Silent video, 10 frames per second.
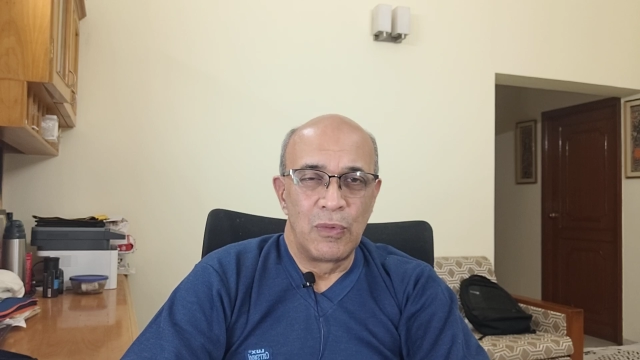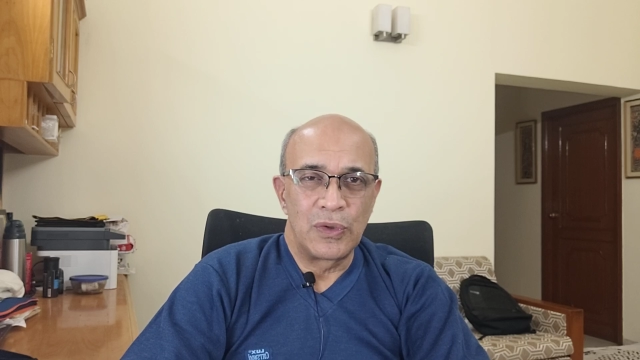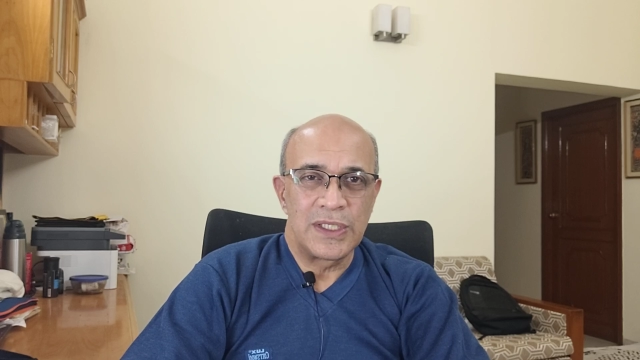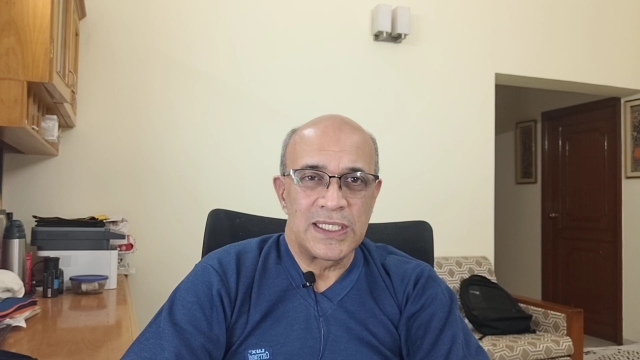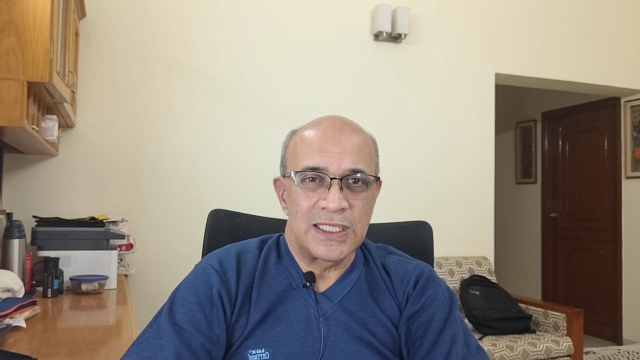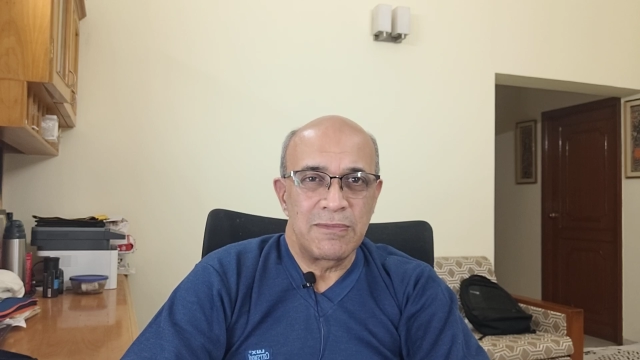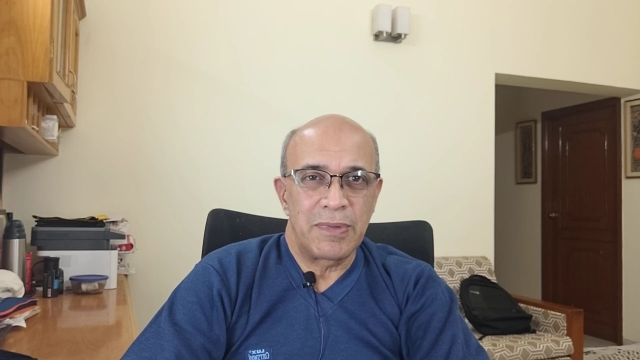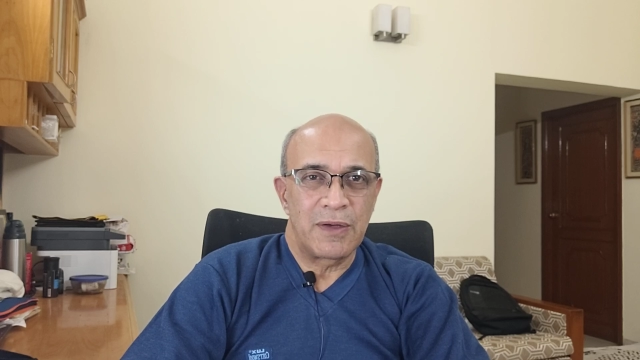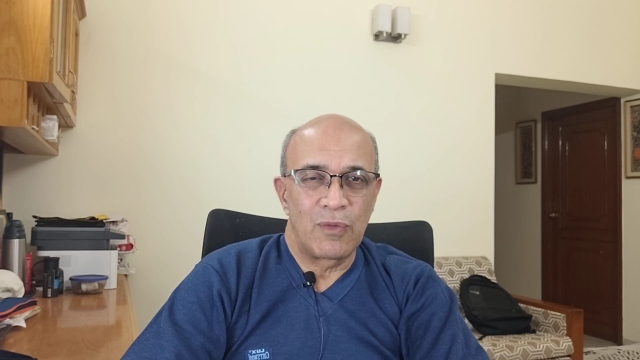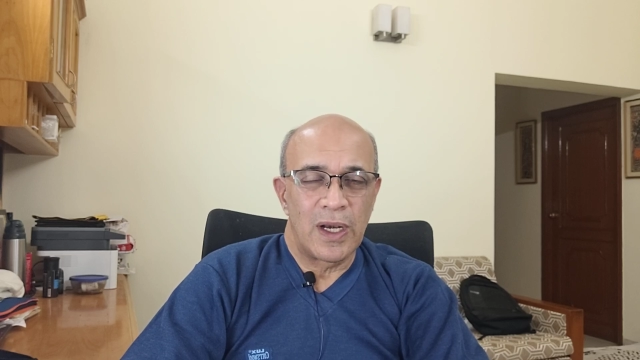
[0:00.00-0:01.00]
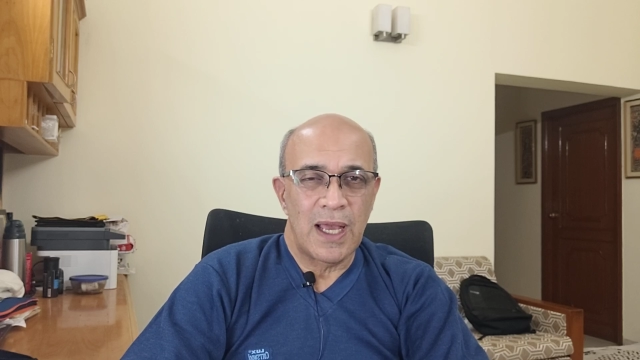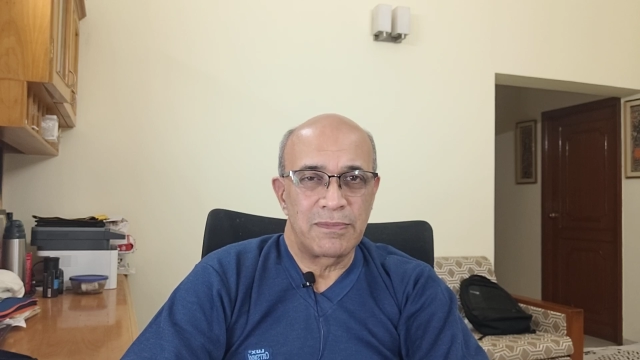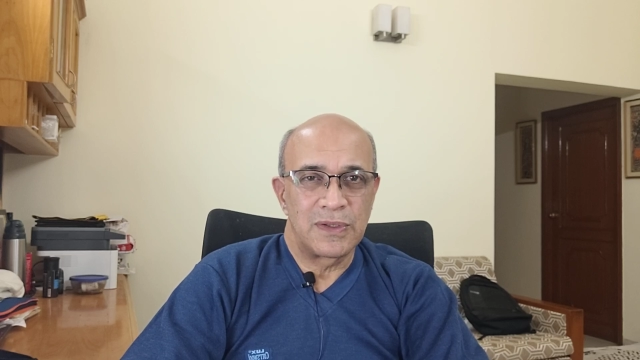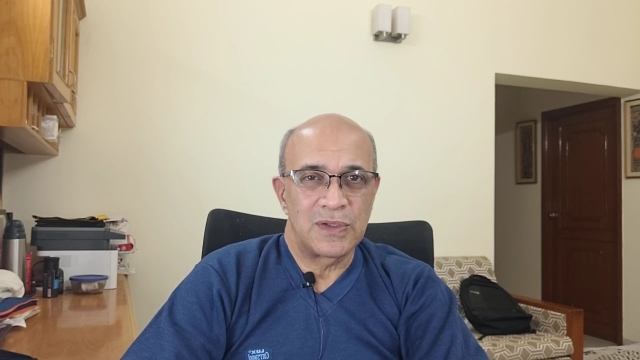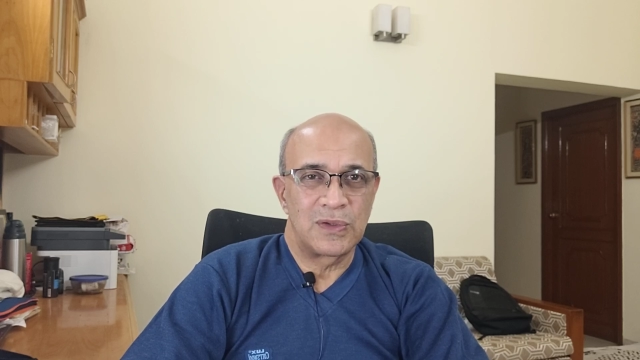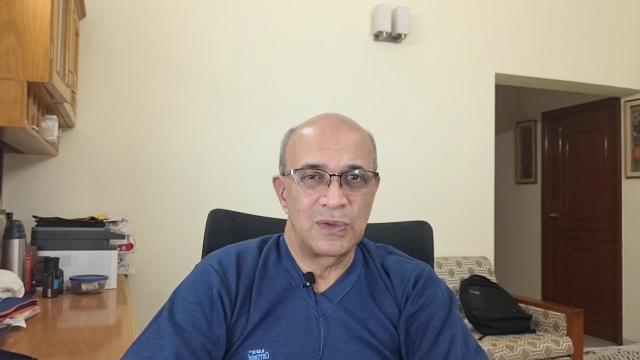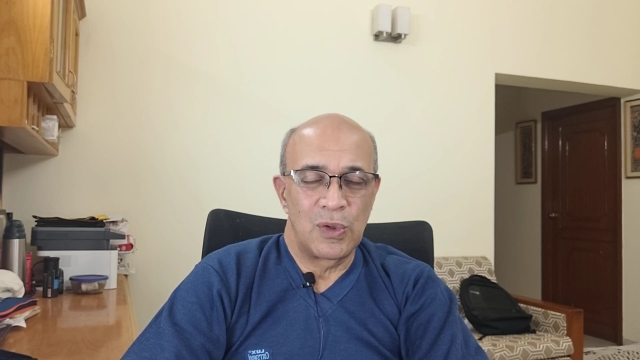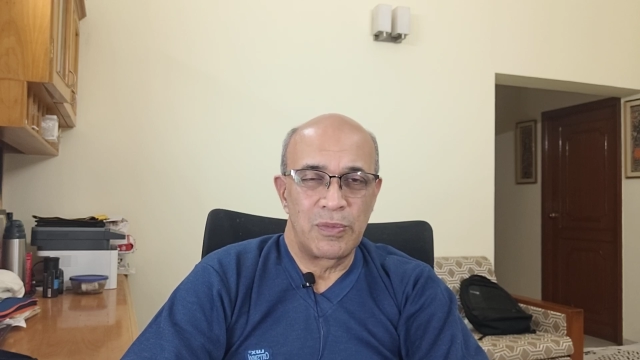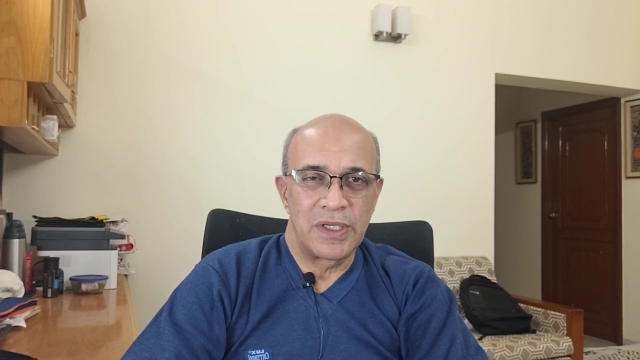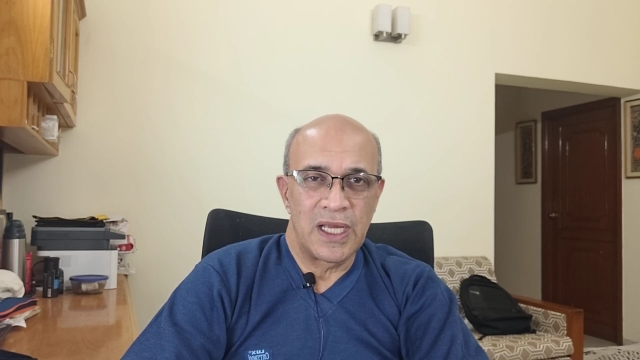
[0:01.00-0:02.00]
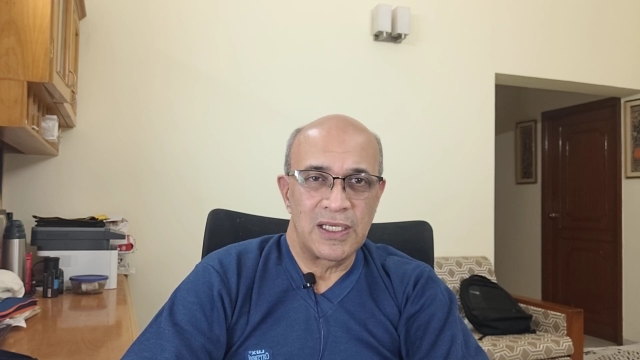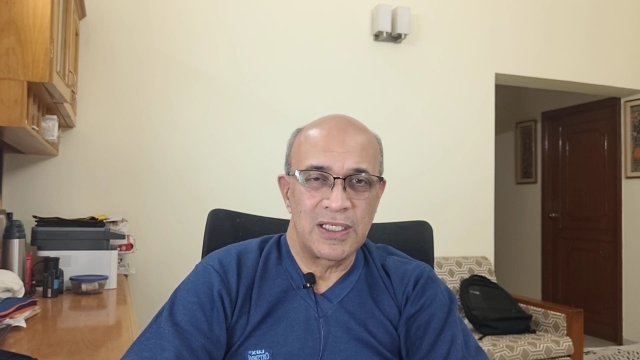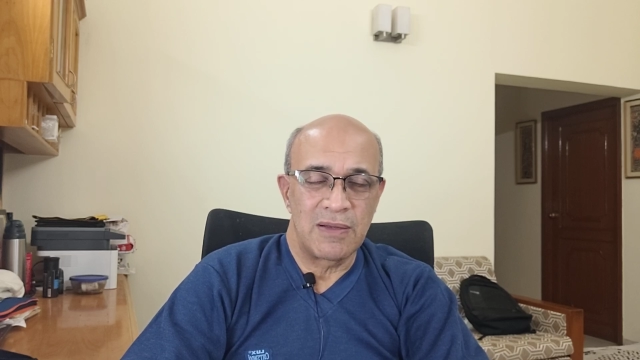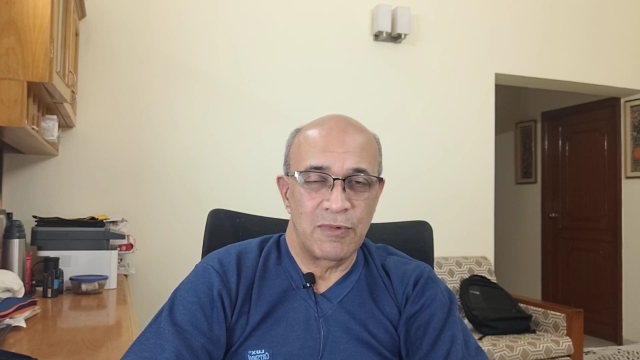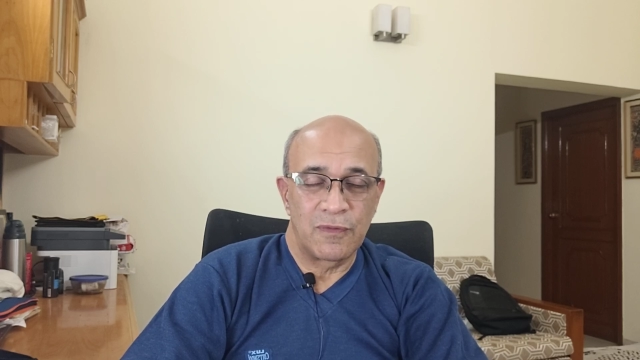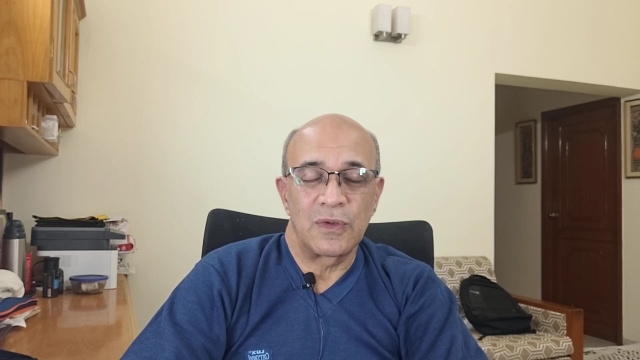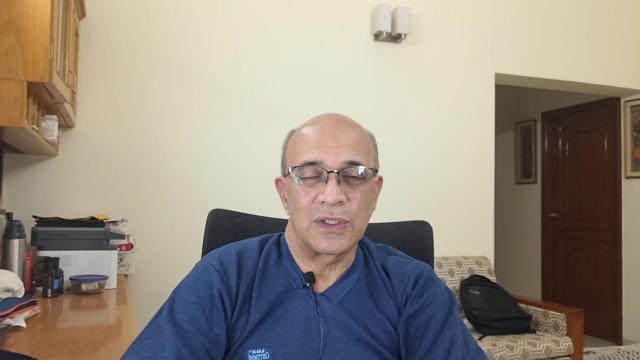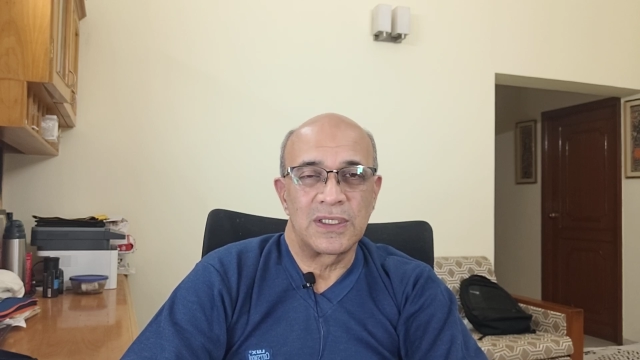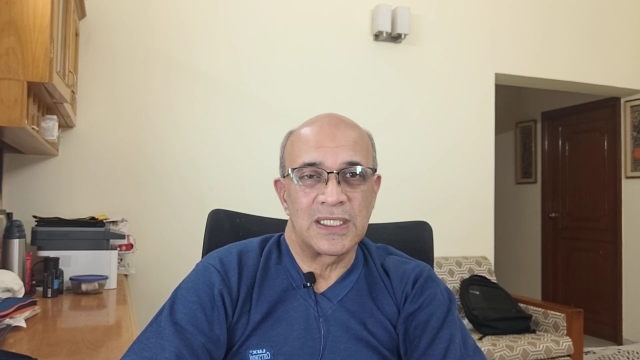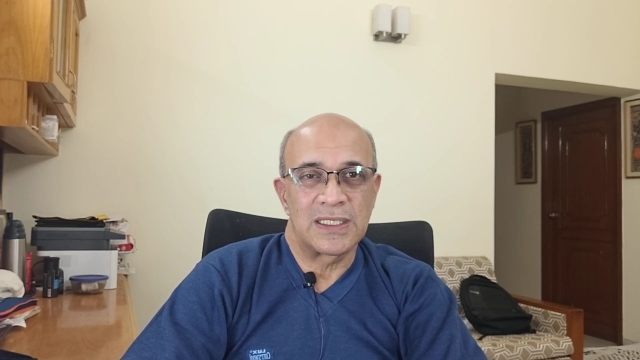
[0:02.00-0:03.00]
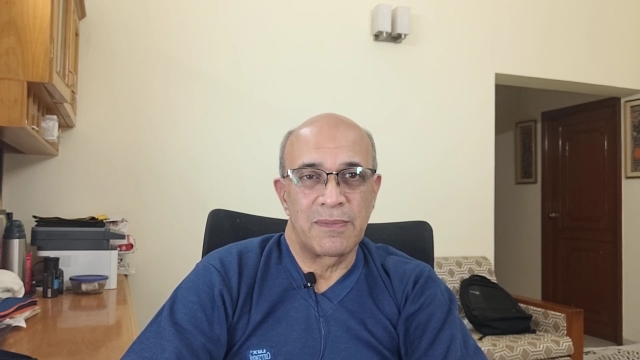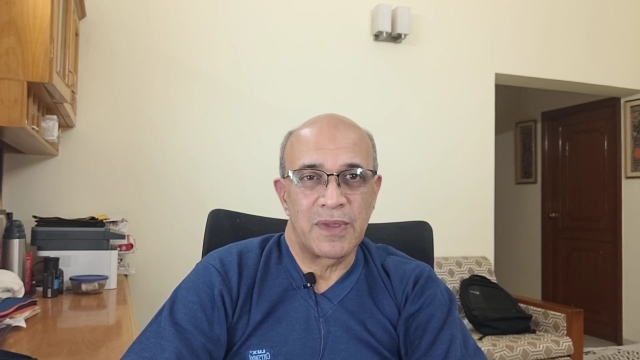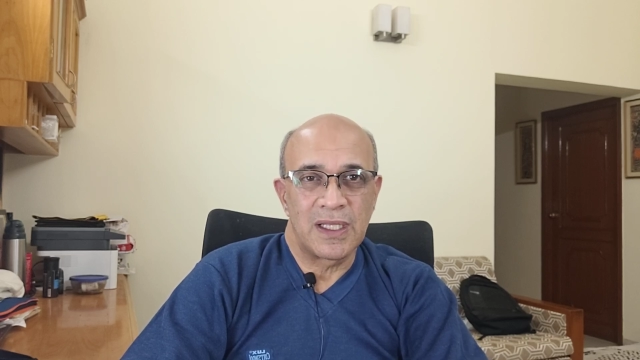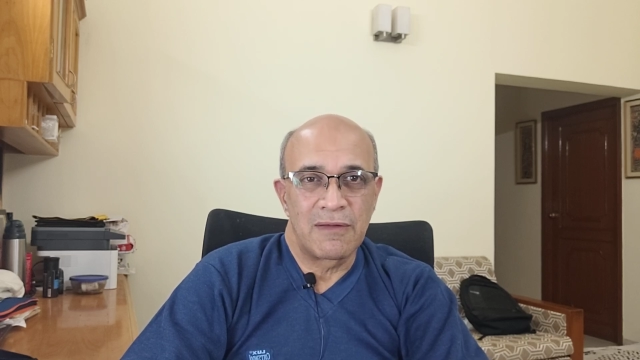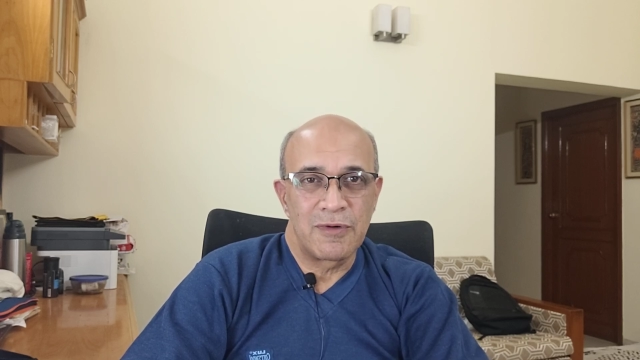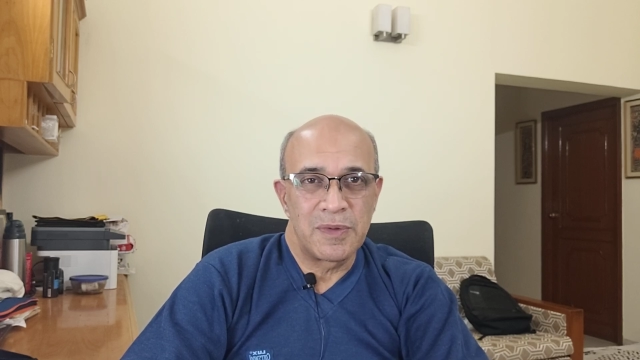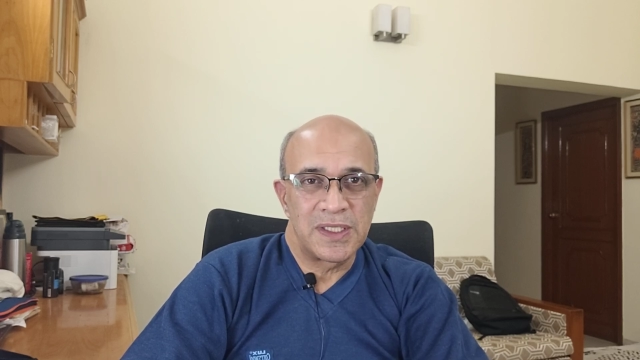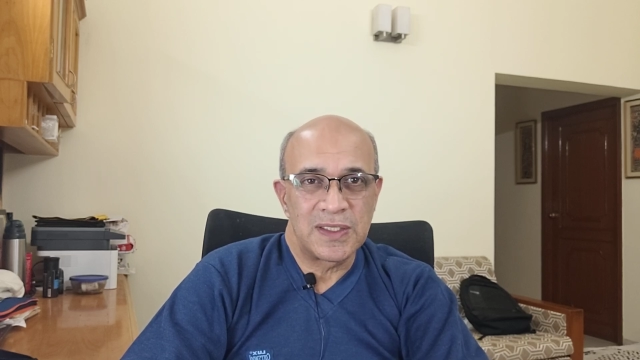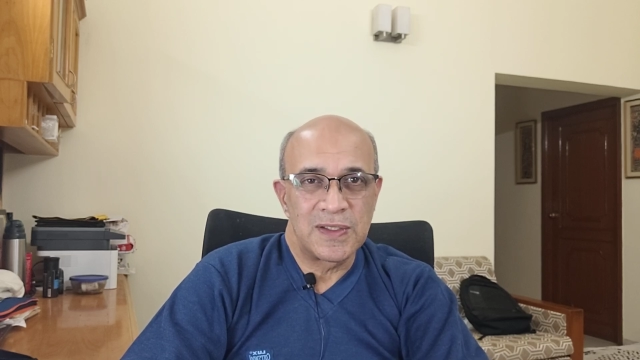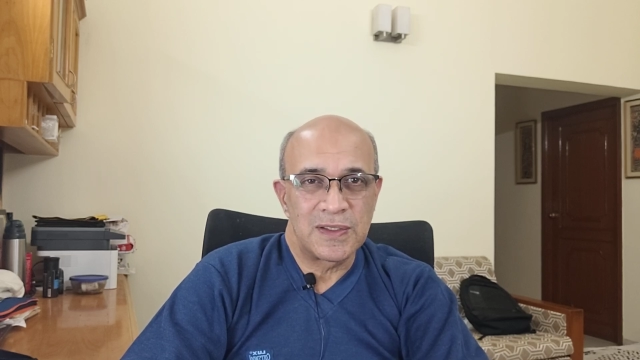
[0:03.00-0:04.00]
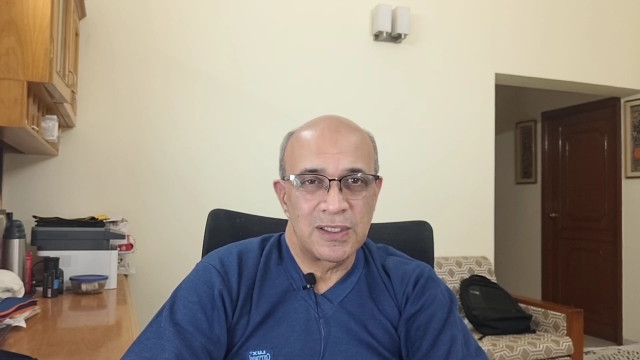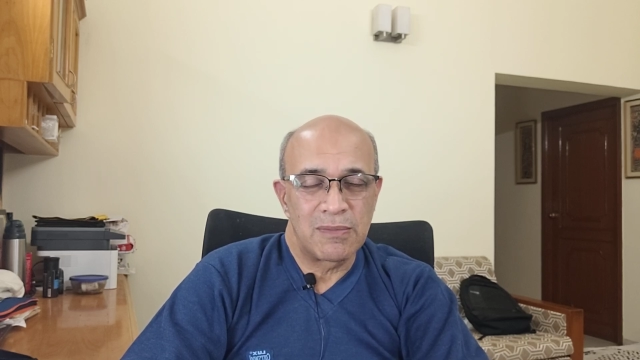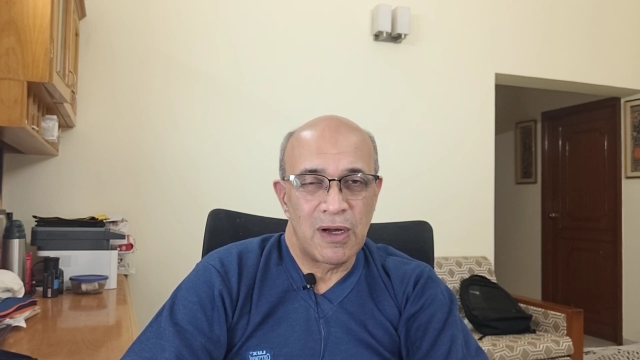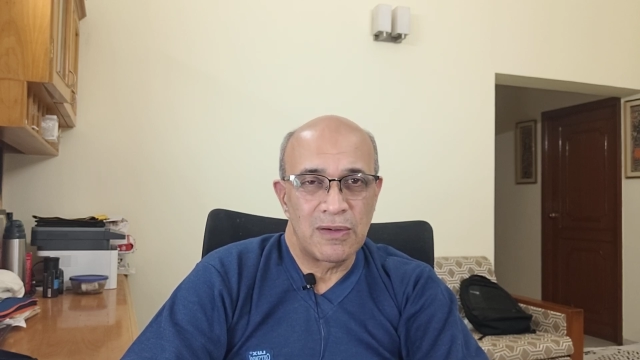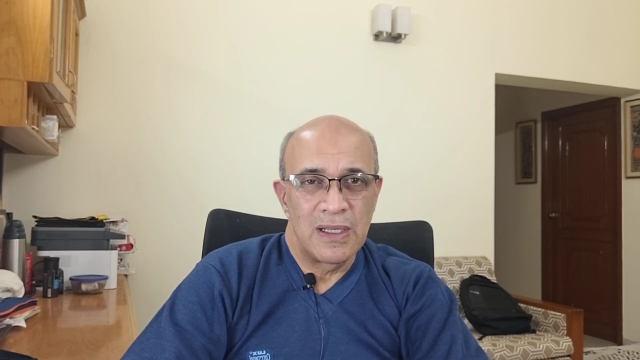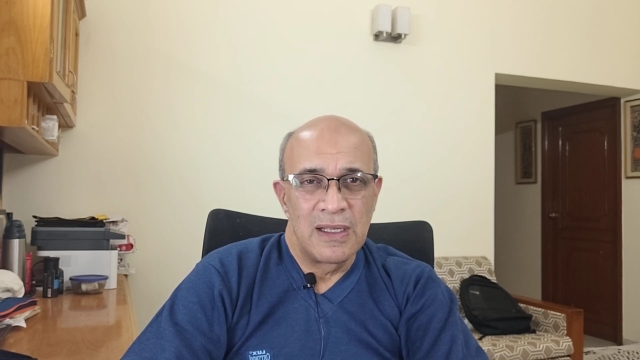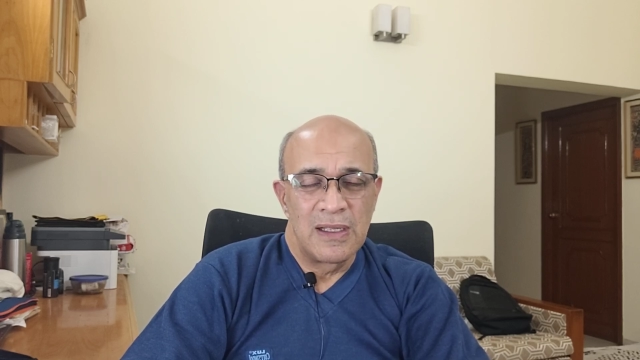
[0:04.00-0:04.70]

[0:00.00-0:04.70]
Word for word: more than simply what happens to the OpenAI team, of course, that's something everybody's concerned about,